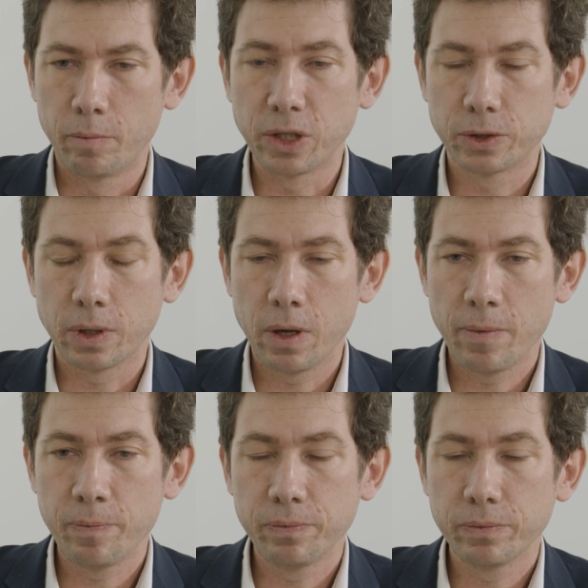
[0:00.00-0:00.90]
But
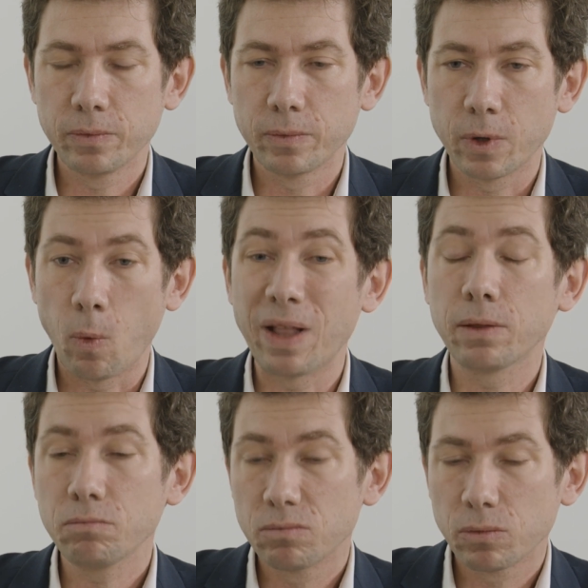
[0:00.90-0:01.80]

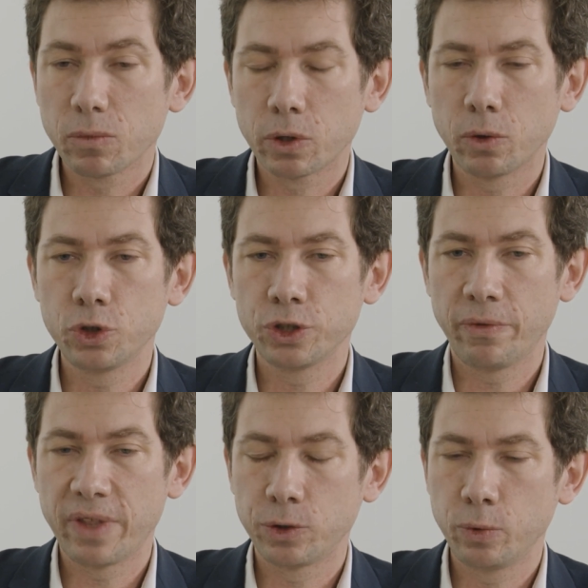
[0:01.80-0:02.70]
one
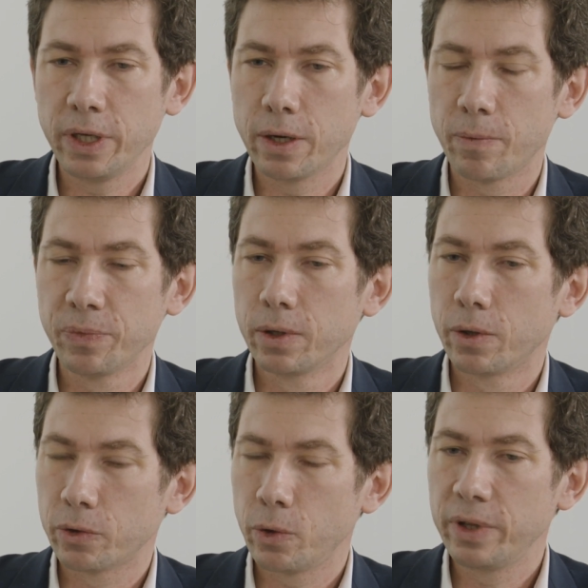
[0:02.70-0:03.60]
solution that we
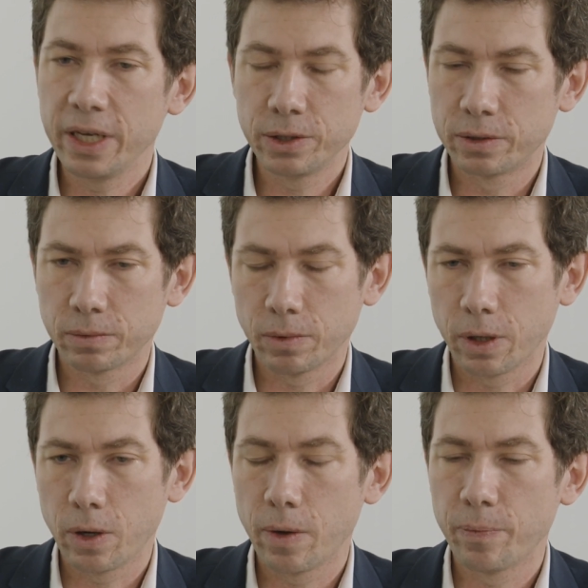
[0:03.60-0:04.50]
studied
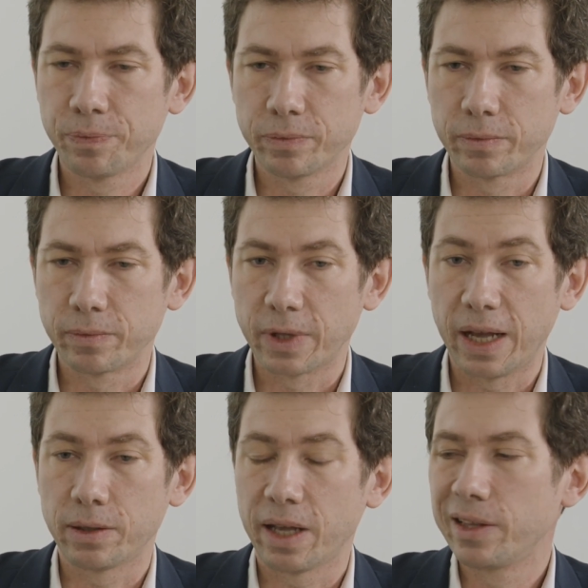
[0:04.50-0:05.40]

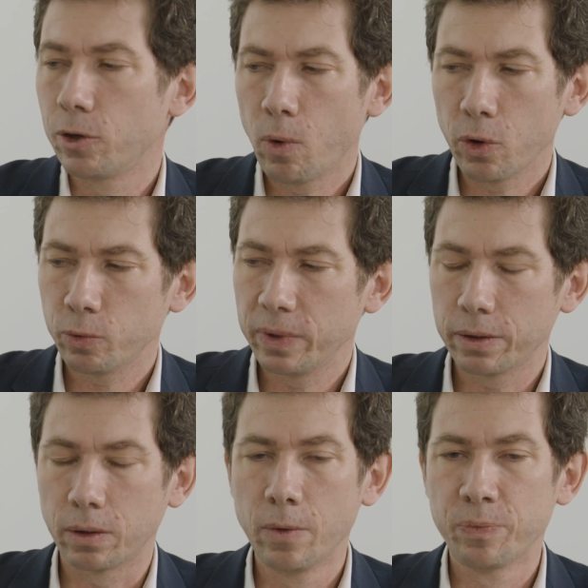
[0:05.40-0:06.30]
at Zelrose
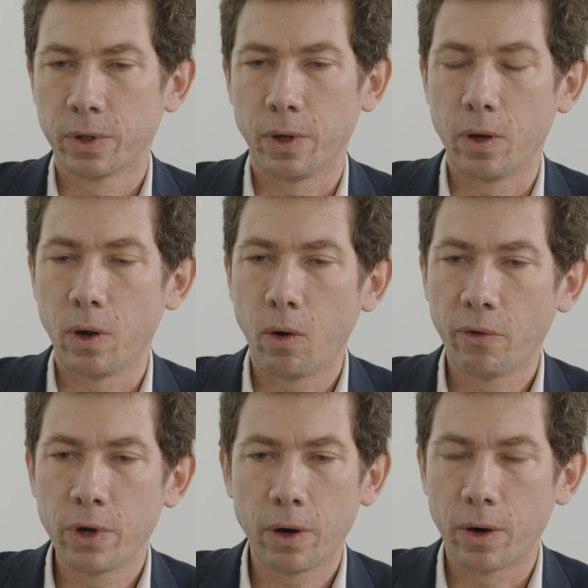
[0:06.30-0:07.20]
with
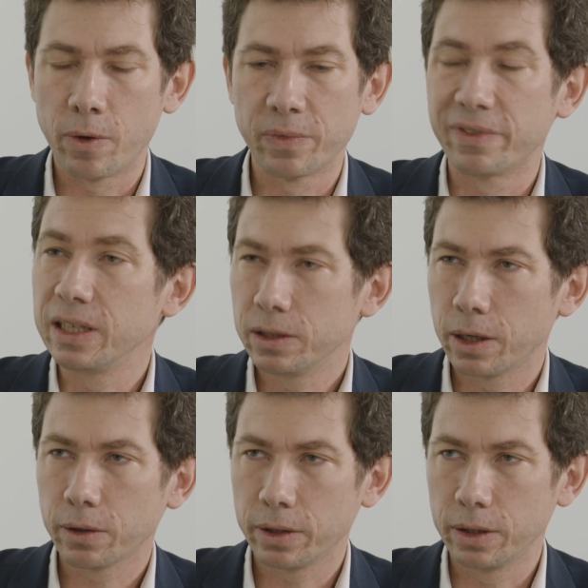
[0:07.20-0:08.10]
other think
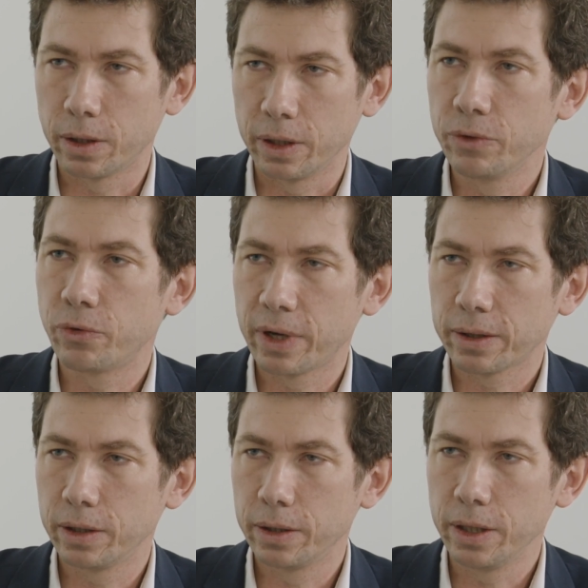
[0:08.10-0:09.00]
tanks in
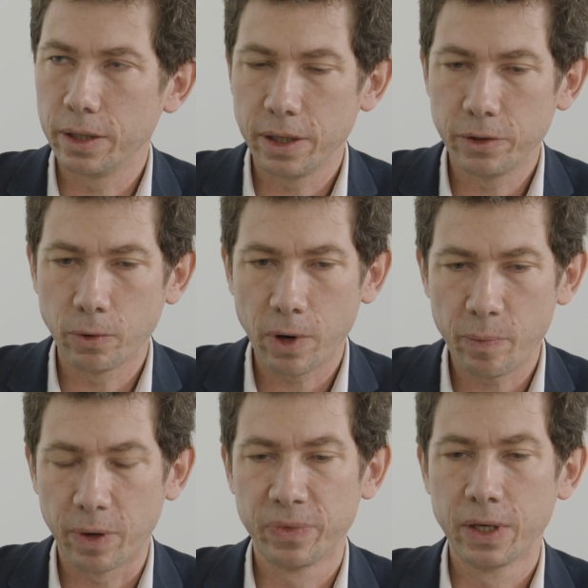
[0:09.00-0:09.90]
France, in East
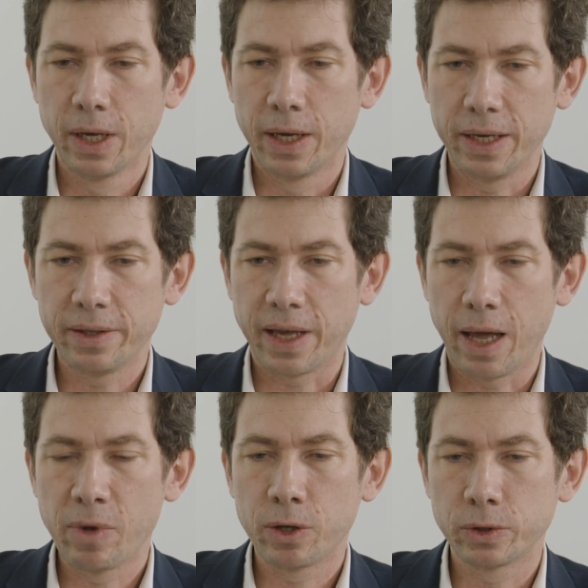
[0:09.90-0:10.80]
Europe, is
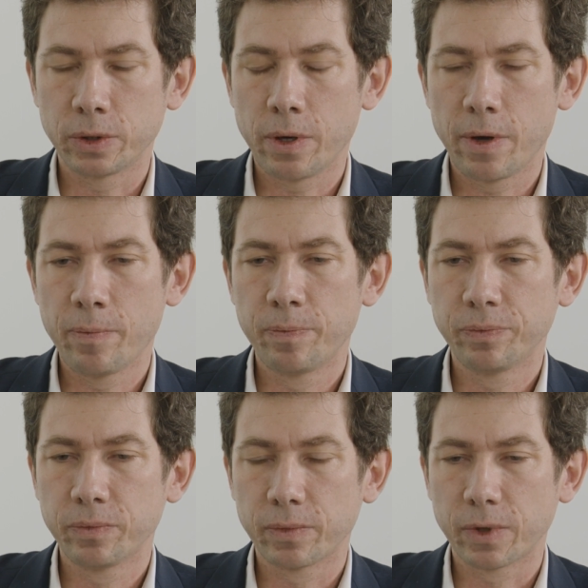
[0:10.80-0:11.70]
about
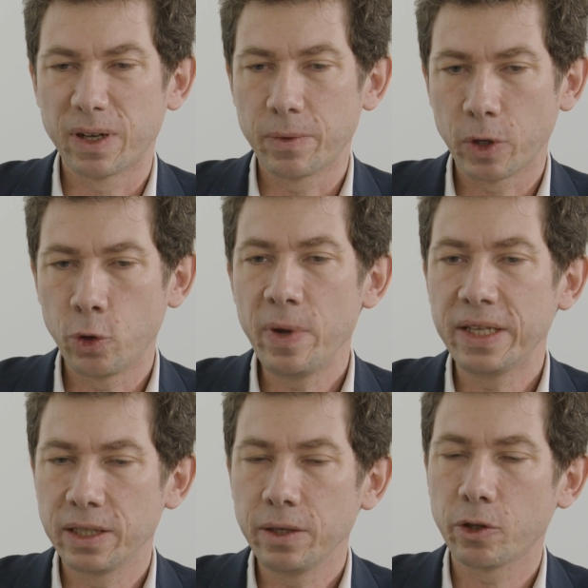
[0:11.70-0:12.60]

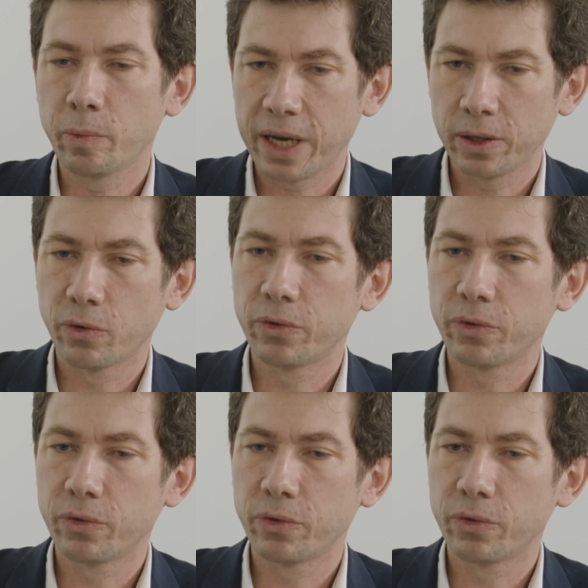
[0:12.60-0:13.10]
creating some kind of